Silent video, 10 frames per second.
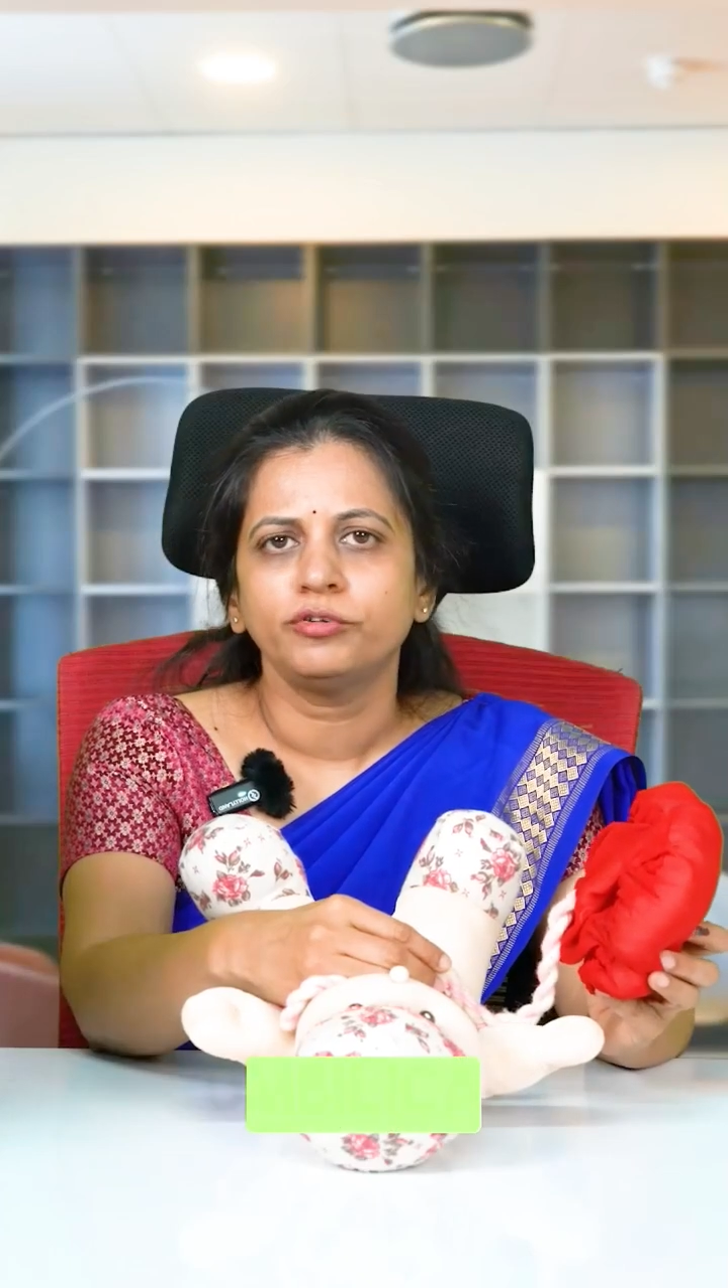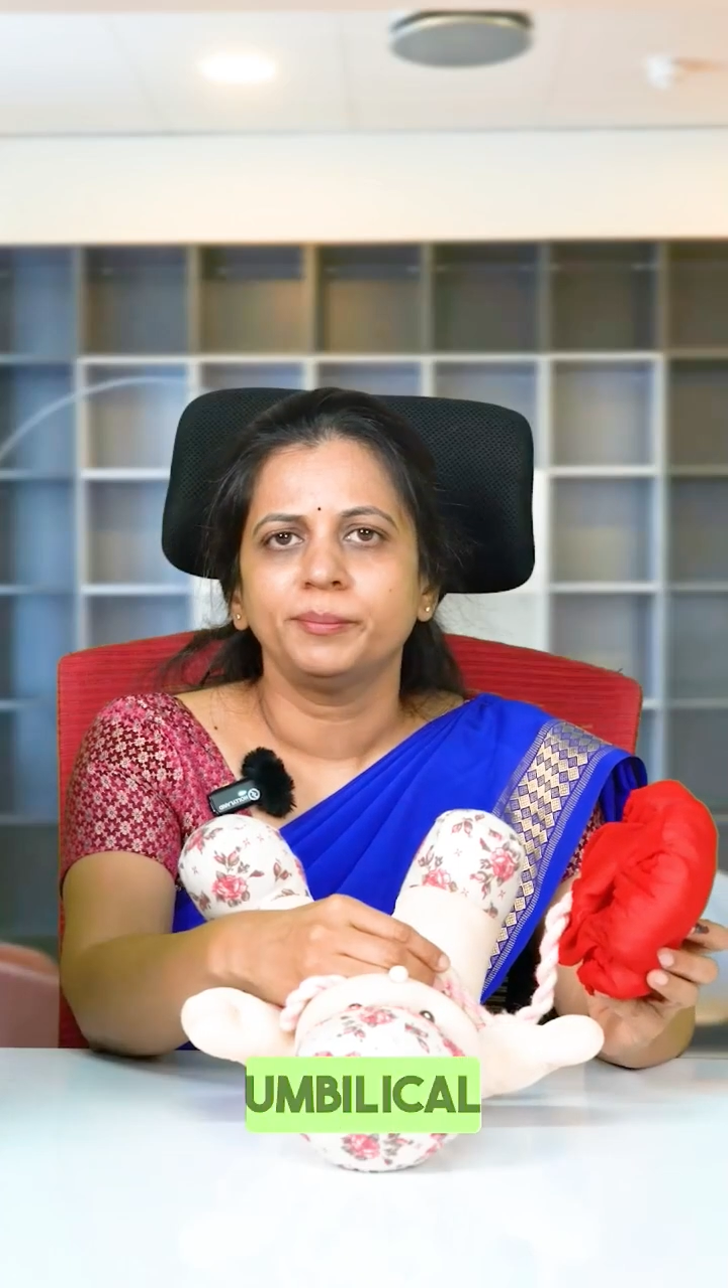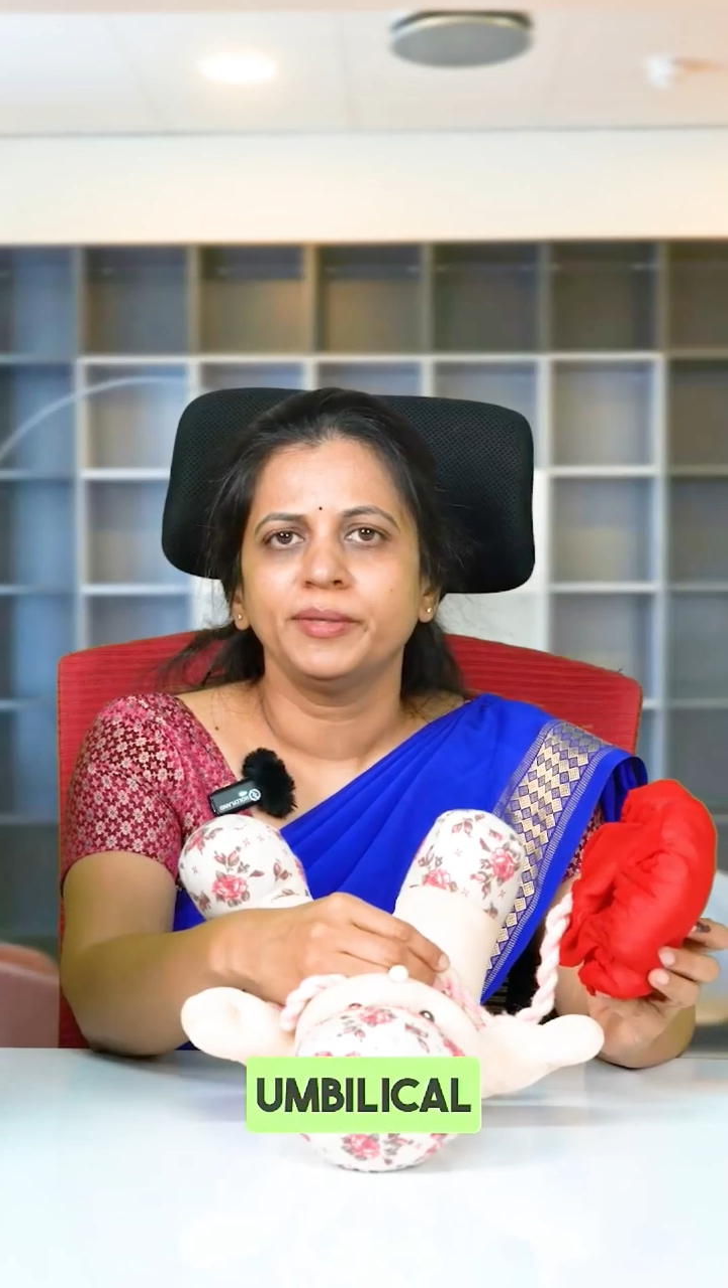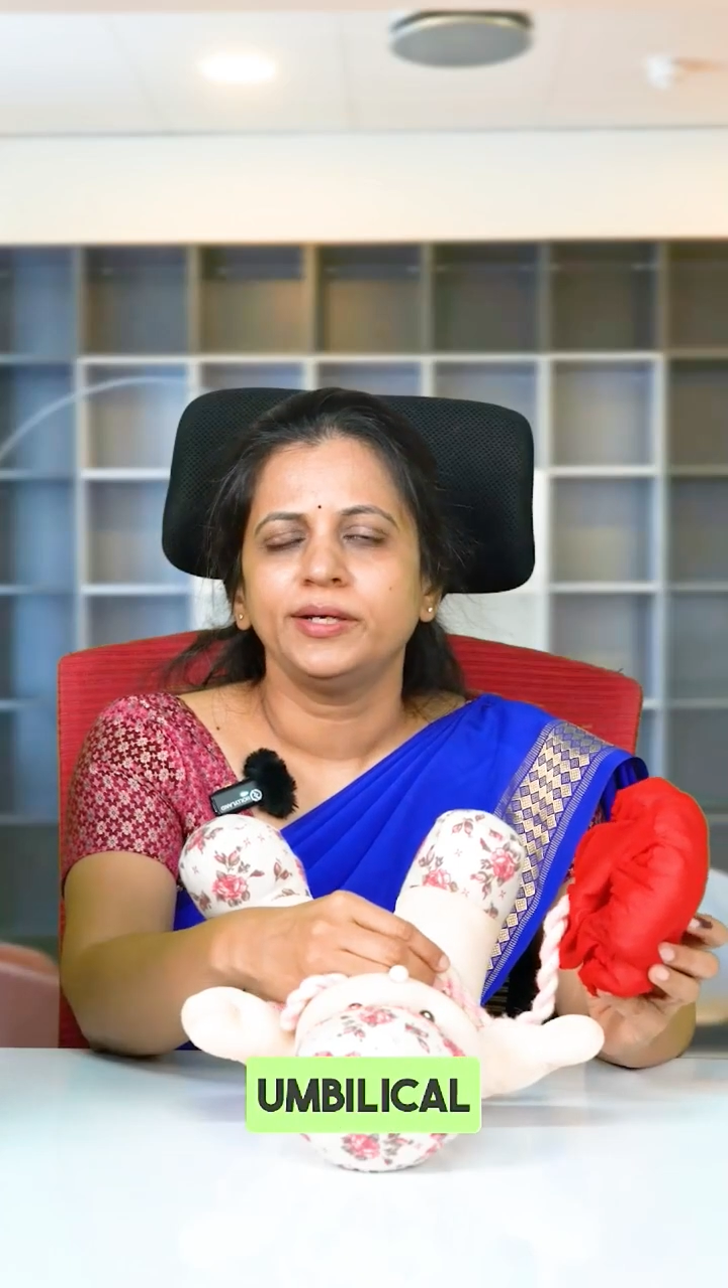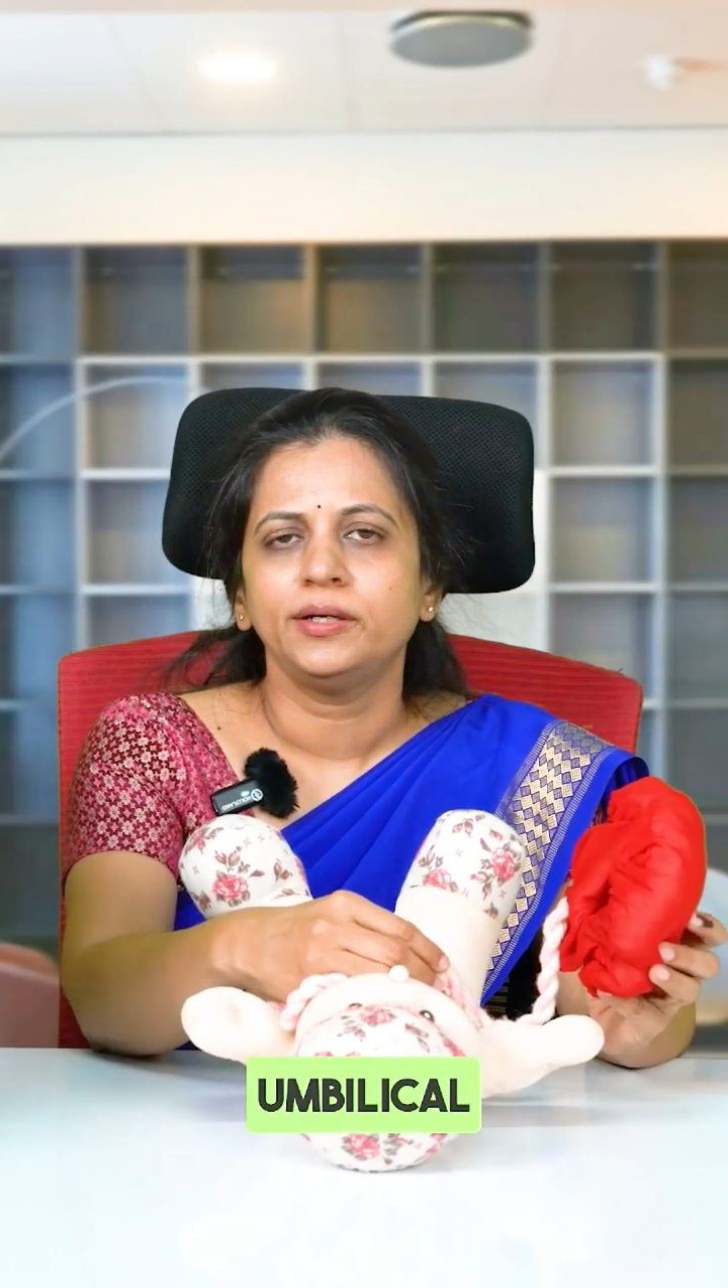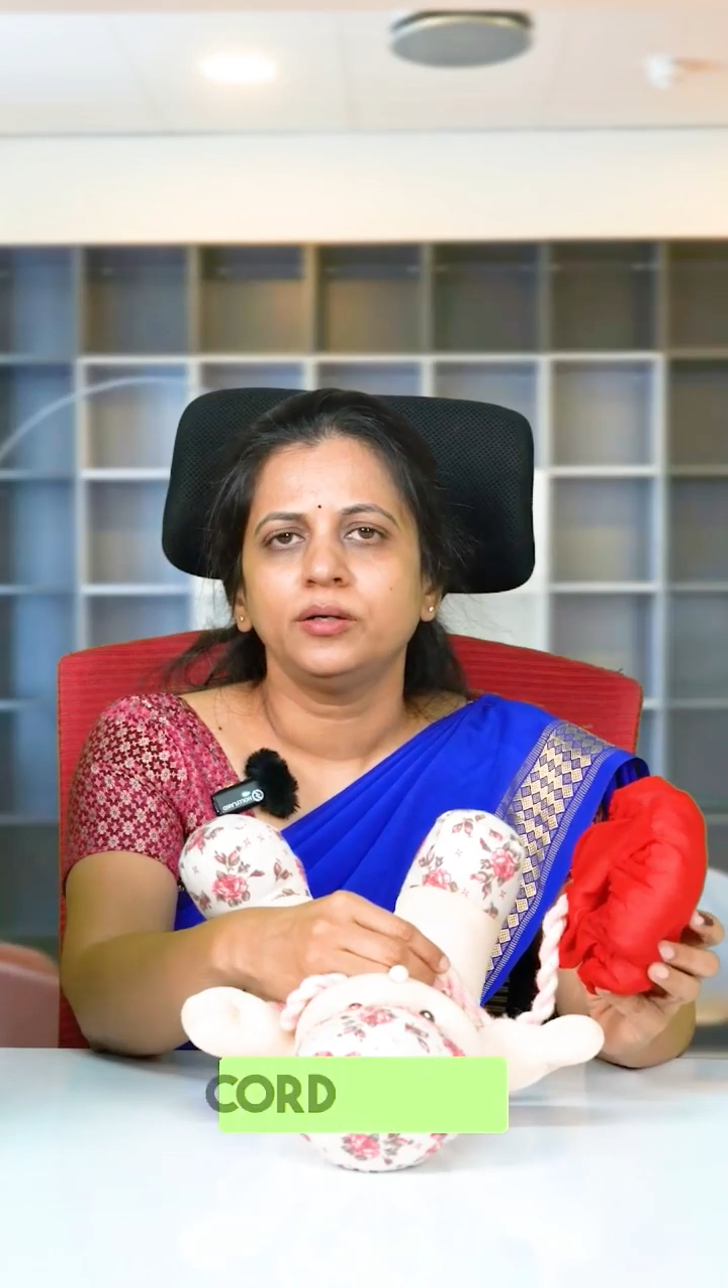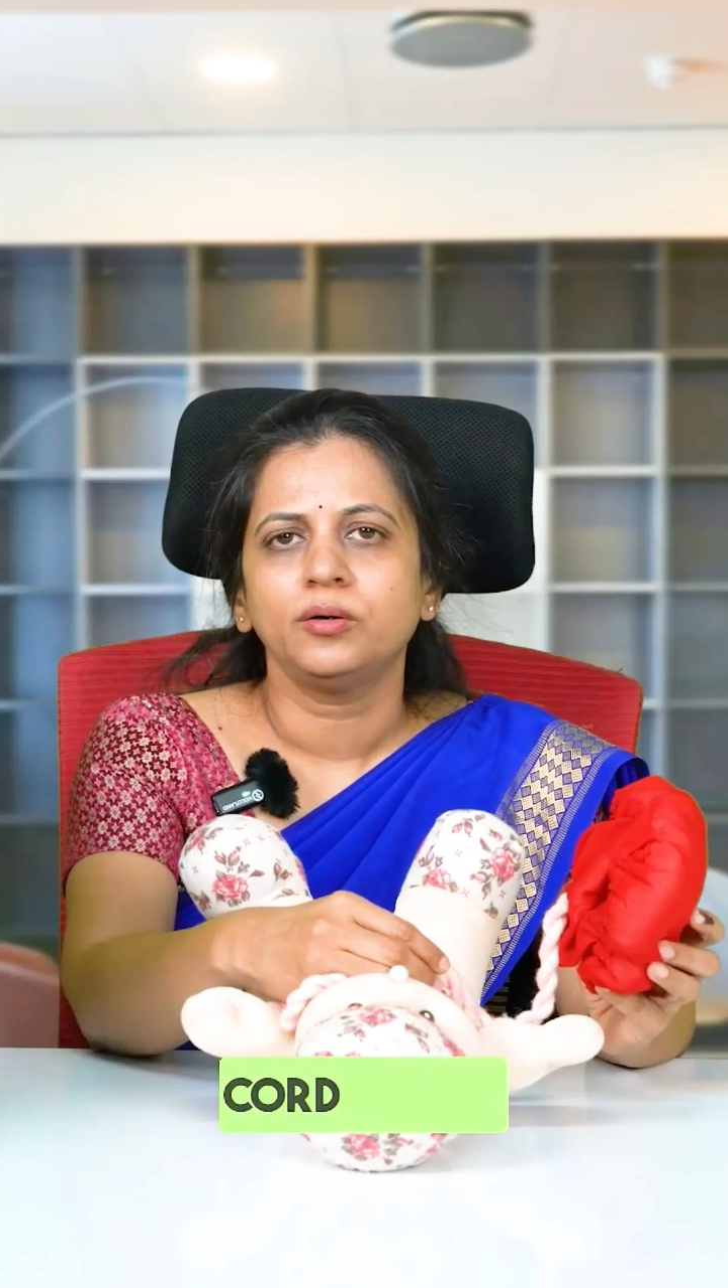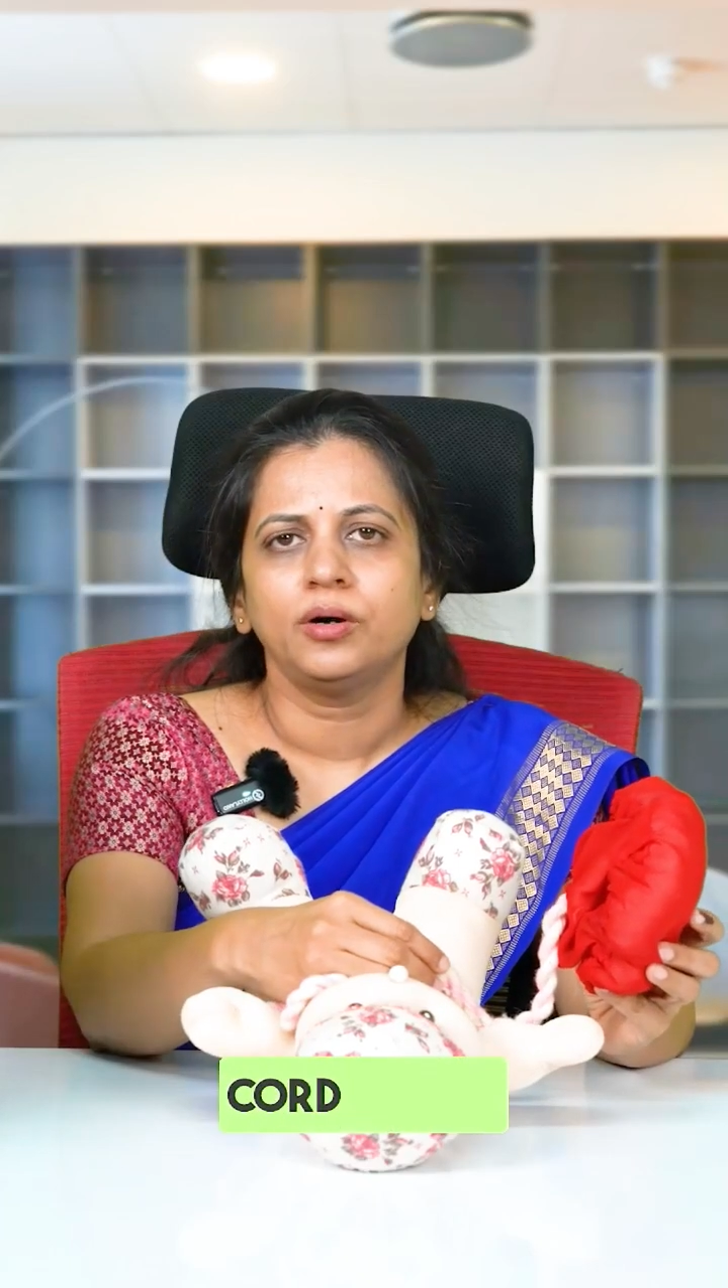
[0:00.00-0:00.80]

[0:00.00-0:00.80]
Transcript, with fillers: of umbilical